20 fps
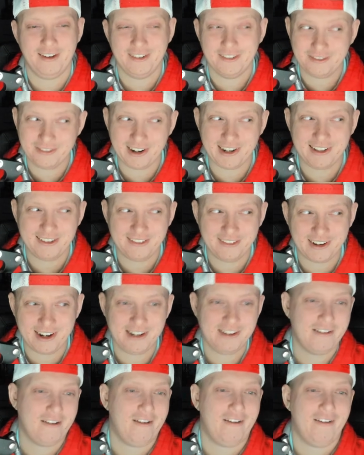Funny,
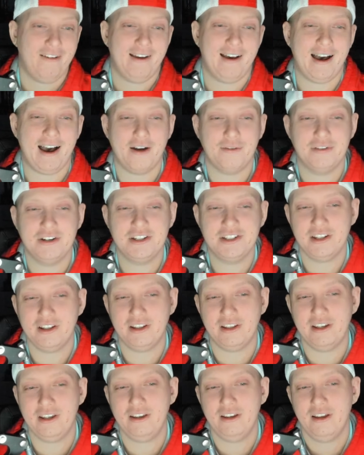right?
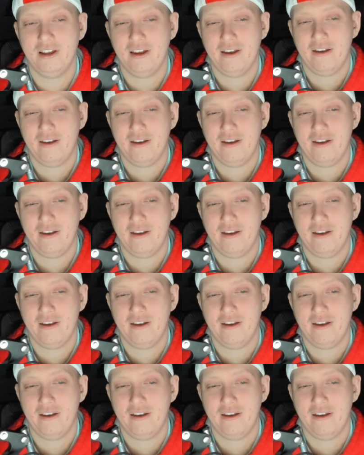Recently,